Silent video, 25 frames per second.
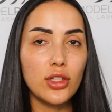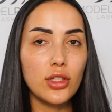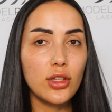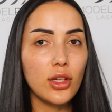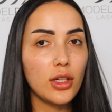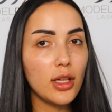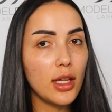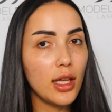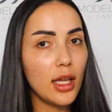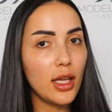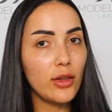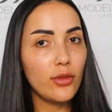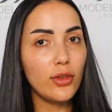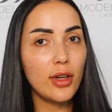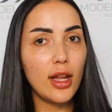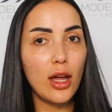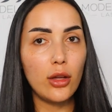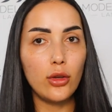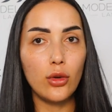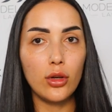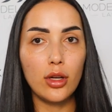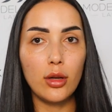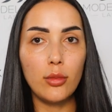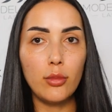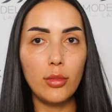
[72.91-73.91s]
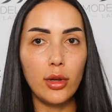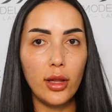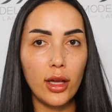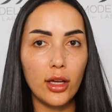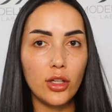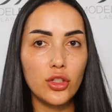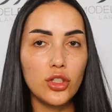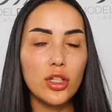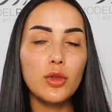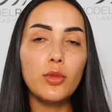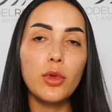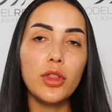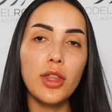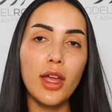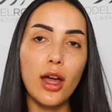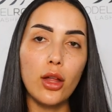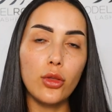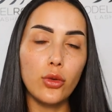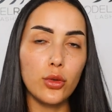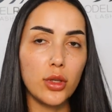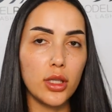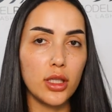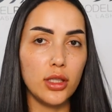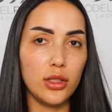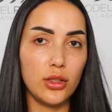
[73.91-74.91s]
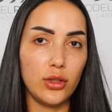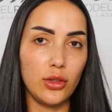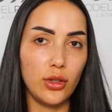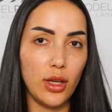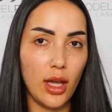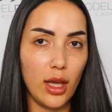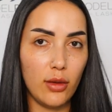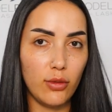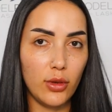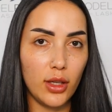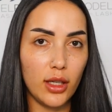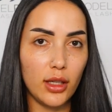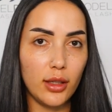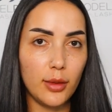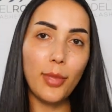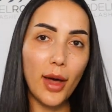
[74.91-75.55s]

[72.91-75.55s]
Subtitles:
It's going to even out your complexion without looking too heavy.